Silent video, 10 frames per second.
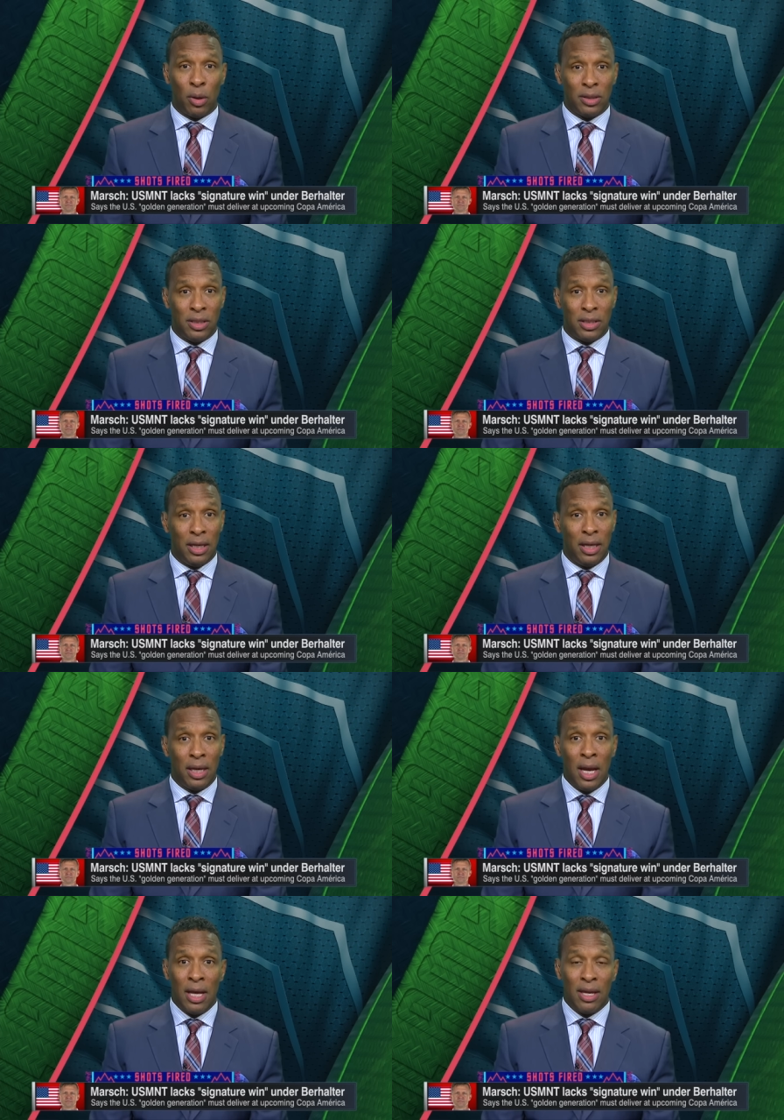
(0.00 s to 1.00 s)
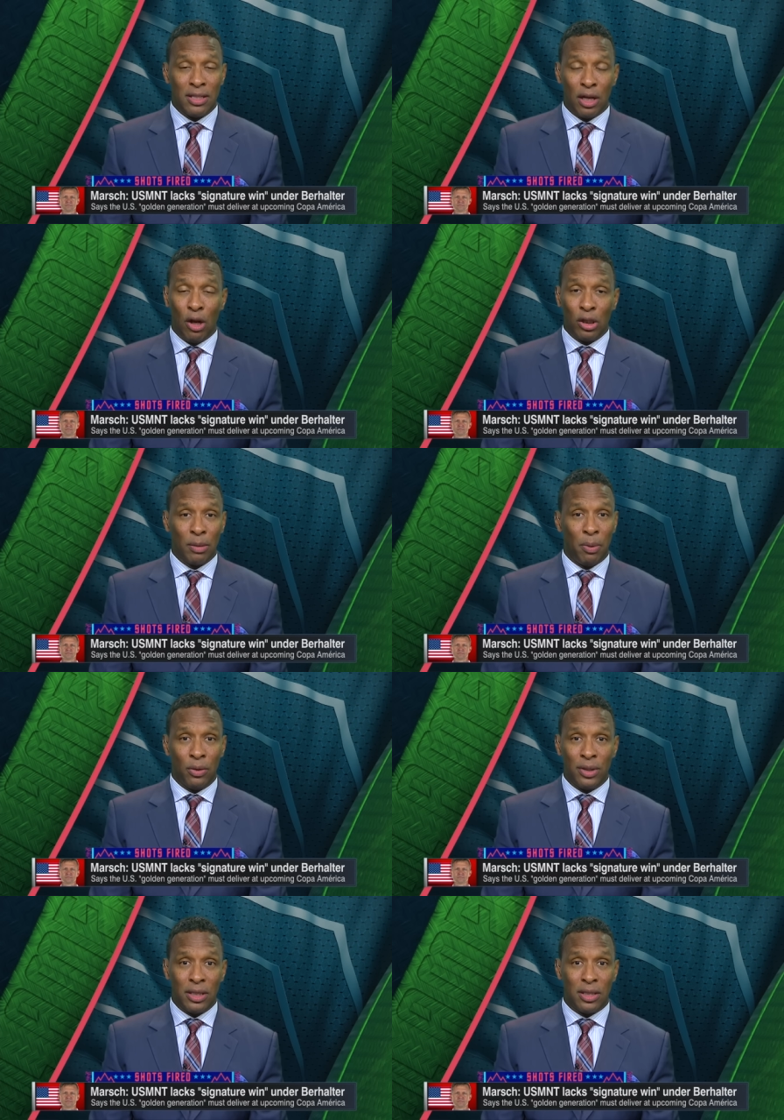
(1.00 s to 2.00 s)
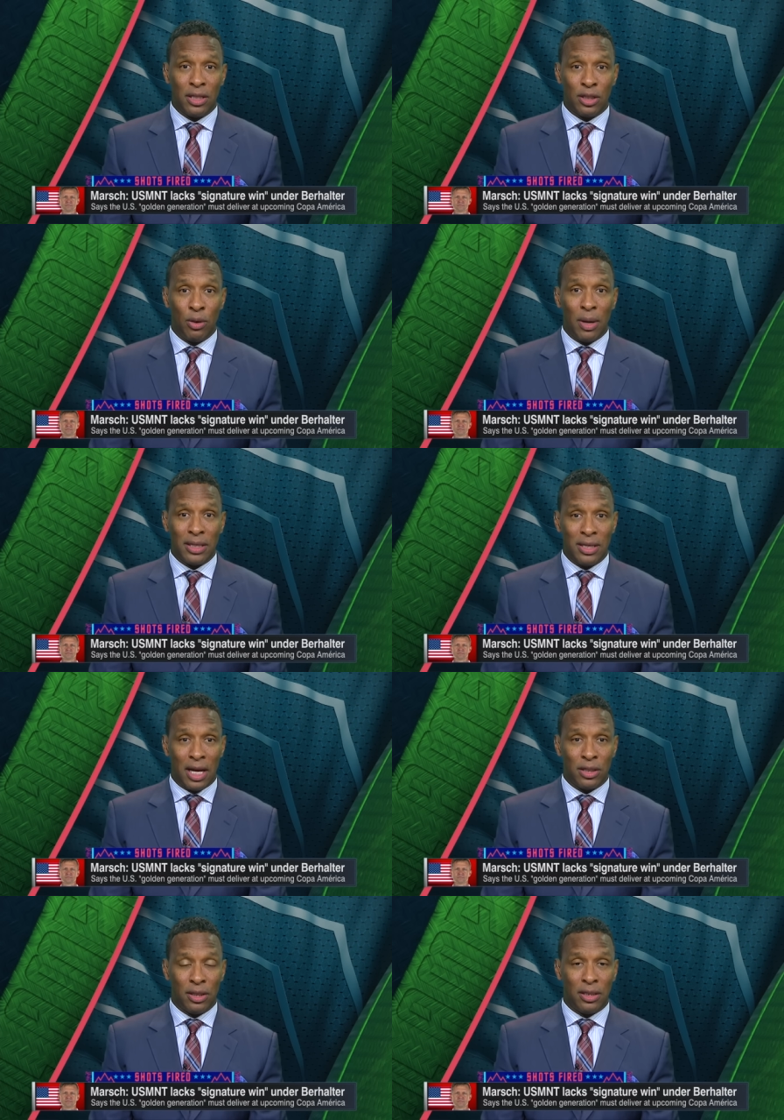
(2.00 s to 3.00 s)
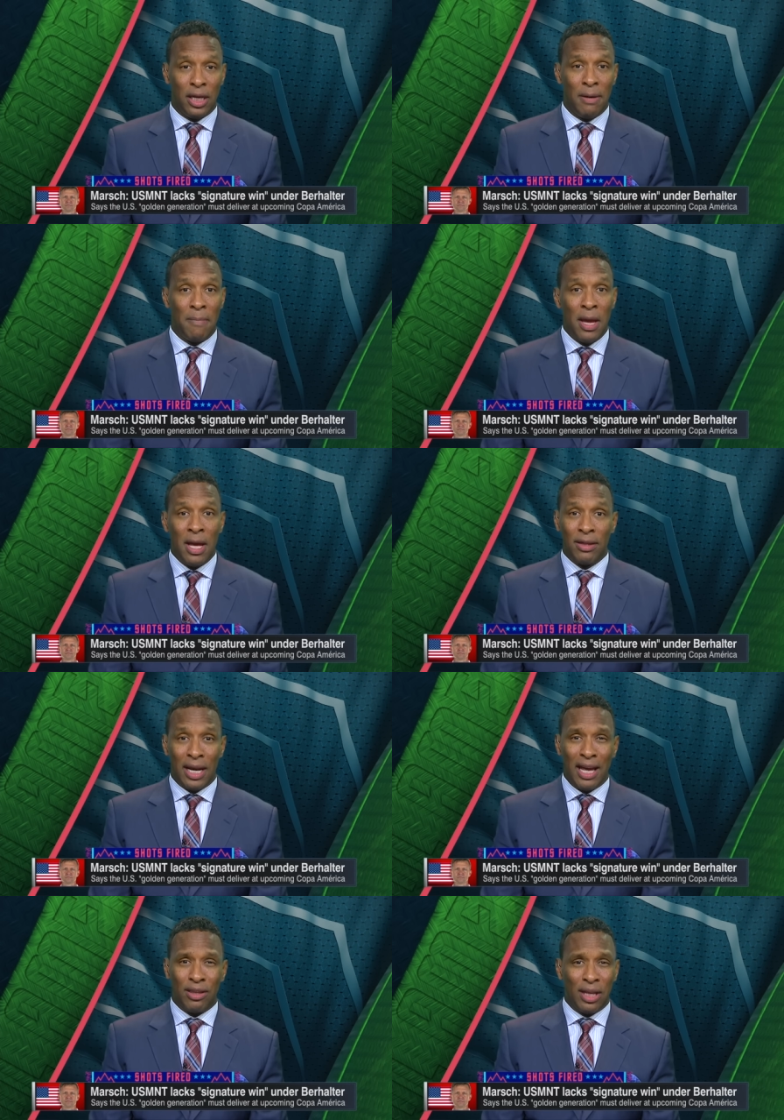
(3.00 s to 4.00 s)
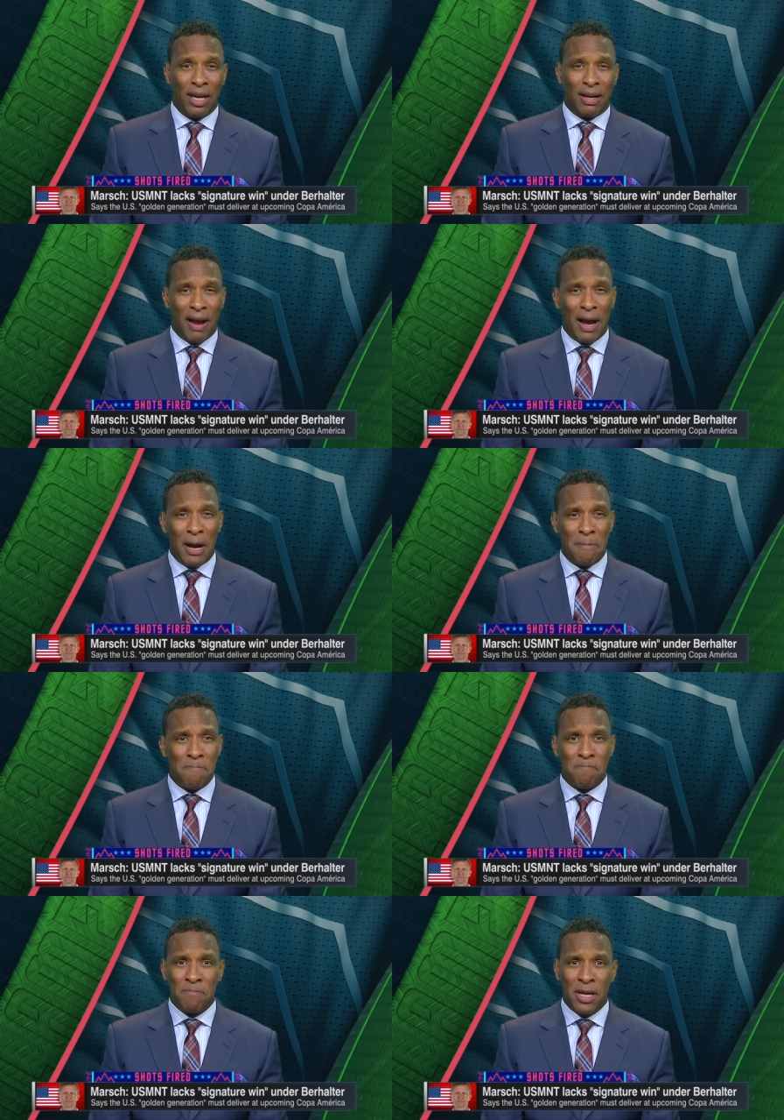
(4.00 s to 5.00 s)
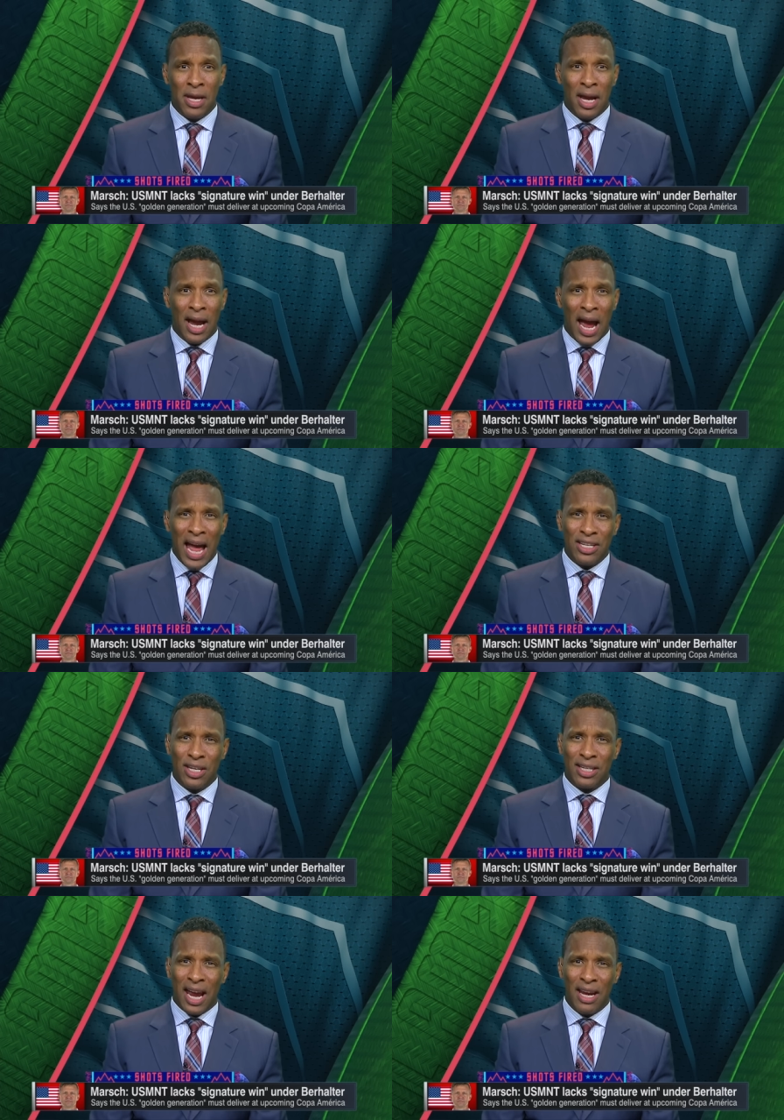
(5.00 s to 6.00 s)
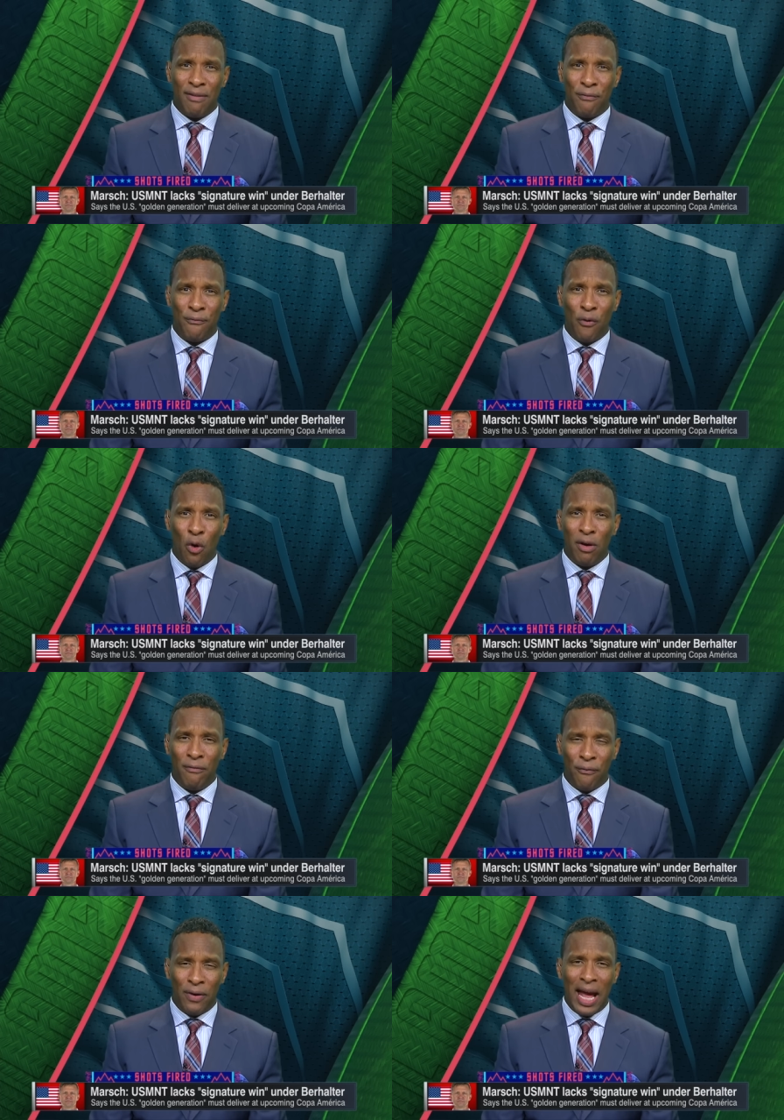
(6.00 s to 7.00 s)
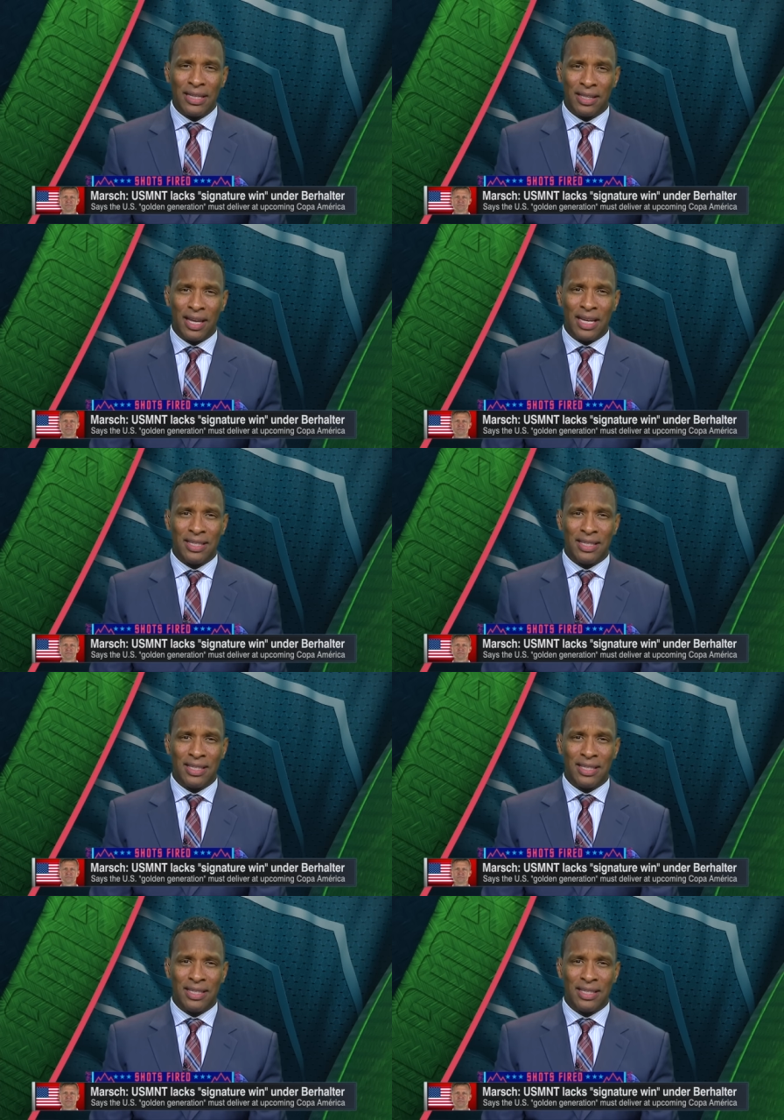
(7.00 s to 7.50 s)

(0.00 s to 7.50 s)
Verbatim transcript: what he's saying. There's a lot about this, this U.S. national team that I think um, has just kind of fallen flat at, at